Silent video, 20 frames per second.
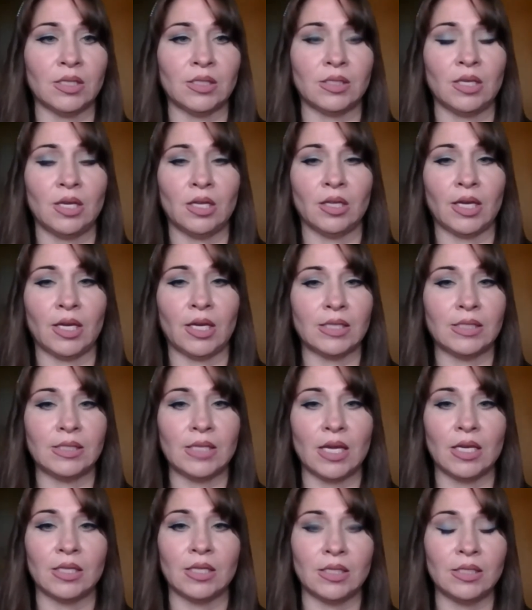like I said,
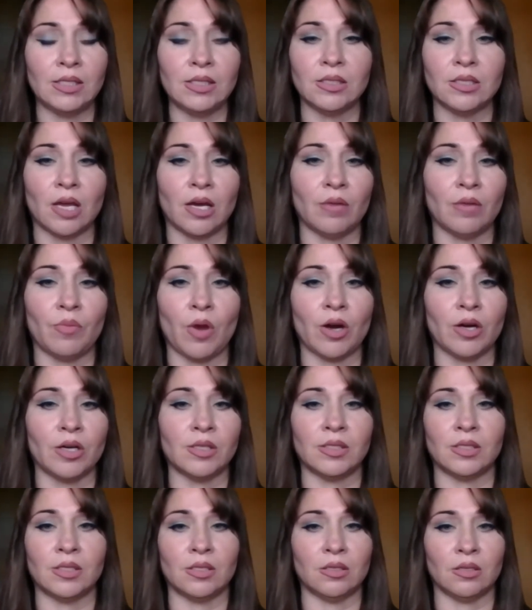this is not a
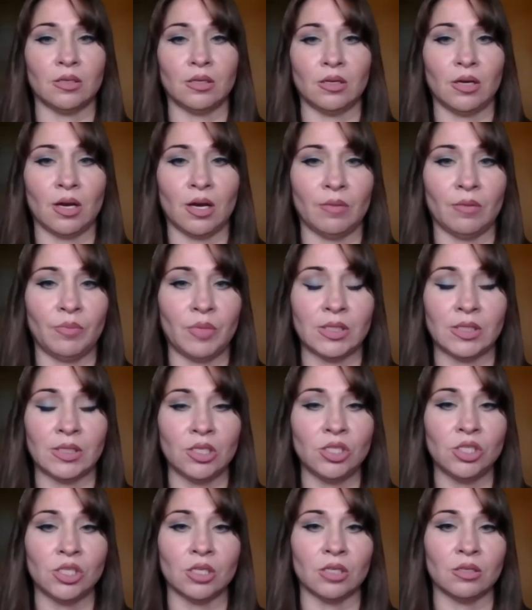partisan
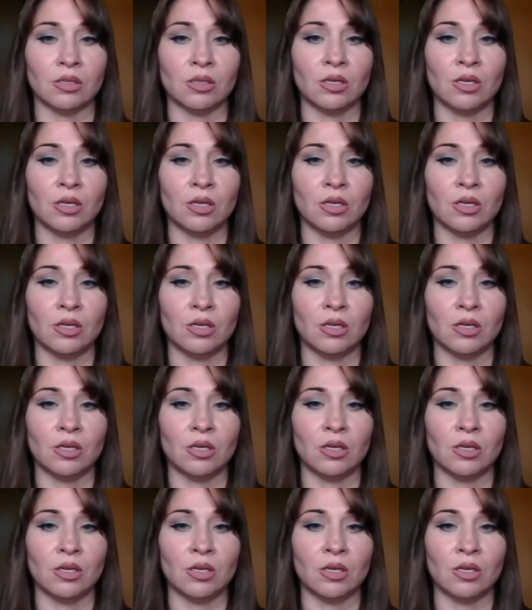position.